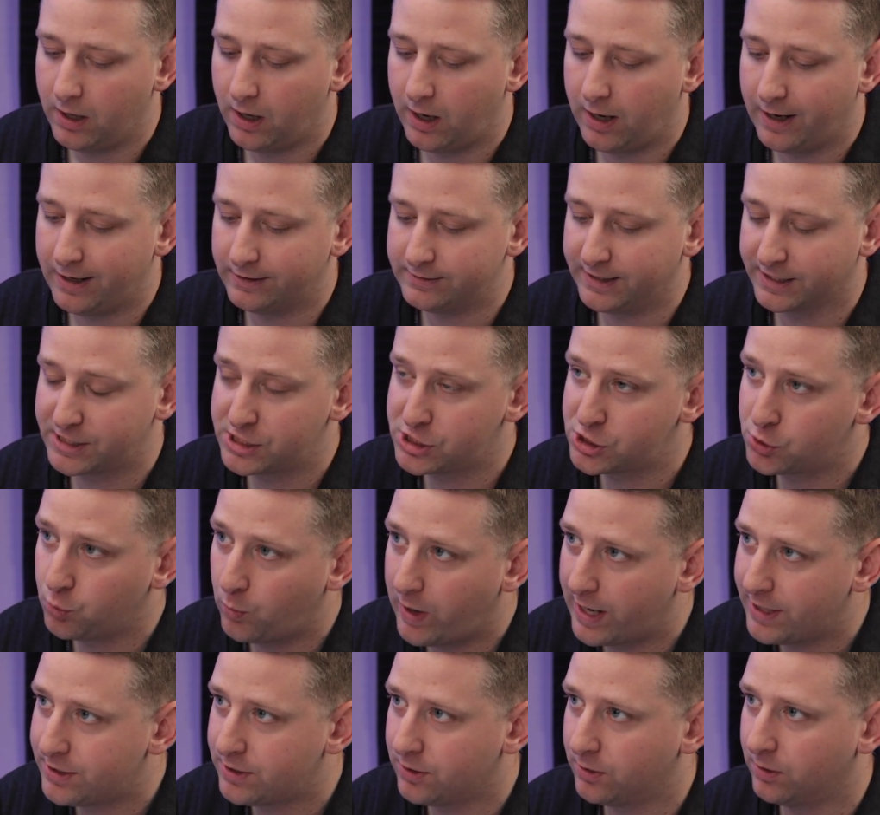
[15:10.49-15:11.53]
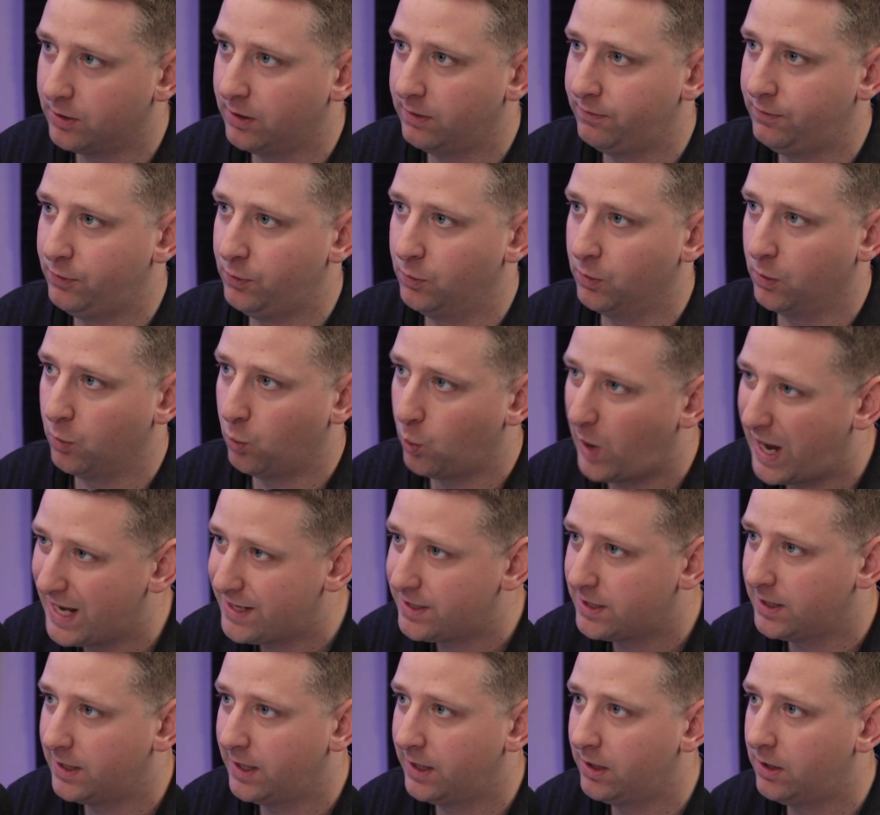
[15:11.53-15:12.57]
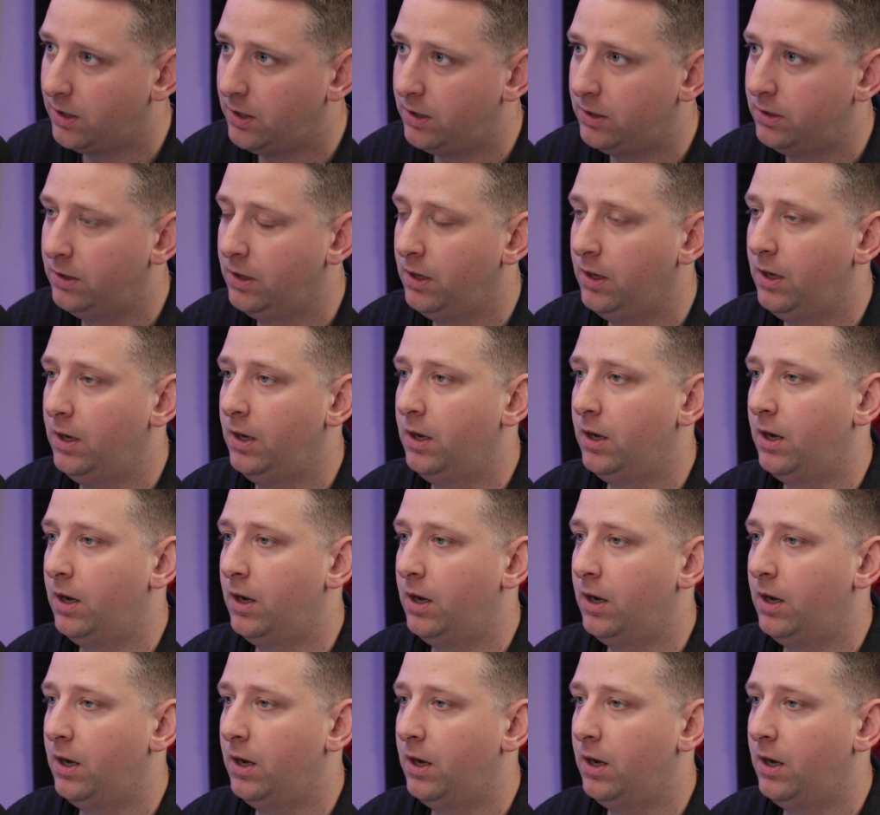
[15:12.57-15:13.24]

like sweat, or if you were wet at all,